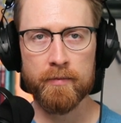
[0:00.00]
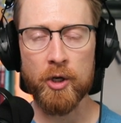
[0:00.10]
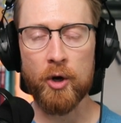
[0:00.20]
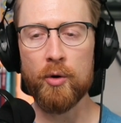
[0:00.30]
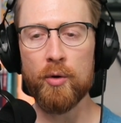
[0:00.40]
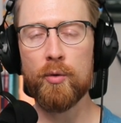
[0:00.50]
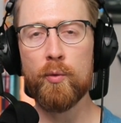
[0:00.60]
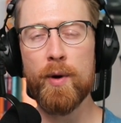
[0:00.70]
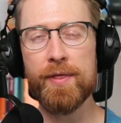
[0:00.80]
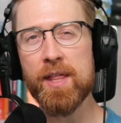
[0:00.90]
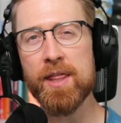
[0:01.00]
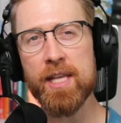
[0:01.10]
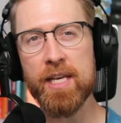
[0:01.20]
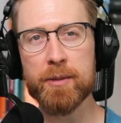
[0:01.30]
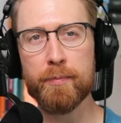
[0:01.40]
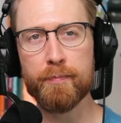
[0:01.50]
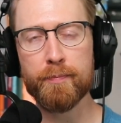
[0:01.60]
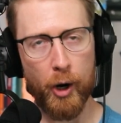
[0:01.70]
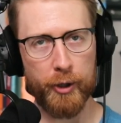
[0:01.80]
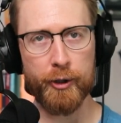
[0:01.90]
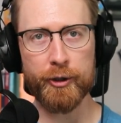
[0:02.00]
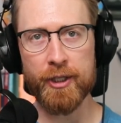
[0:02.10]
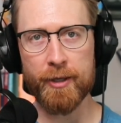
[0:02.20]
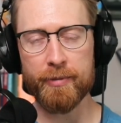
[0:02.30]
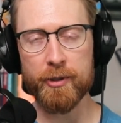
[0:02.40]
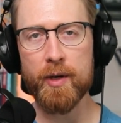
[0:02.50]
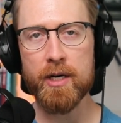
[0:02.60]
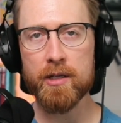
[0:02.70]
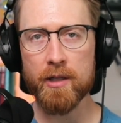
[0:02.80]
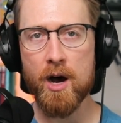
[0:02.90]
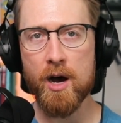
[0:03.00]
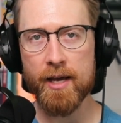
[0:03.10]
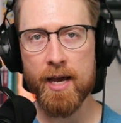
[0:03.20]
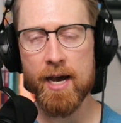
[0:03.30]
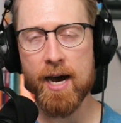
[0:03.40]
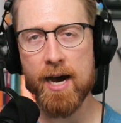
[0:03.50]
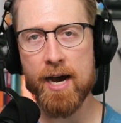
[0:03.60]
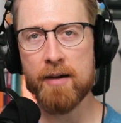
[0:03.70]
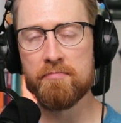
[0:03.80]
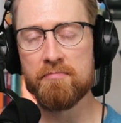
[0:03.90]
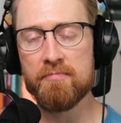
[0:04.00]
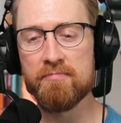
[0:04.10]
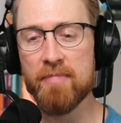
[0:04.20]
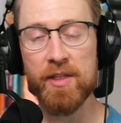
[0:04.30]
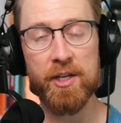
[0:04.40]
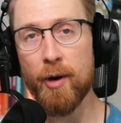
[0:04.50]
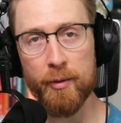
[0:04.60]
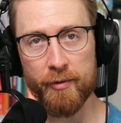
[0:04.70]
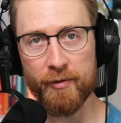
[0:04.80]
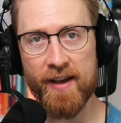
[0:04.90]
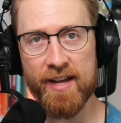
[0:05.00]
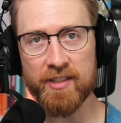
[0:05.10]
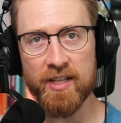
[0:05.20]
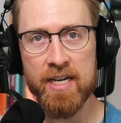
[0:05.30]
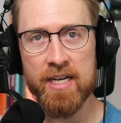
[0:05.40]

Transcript: So within this partnership between Claude AI and the Department of Defense,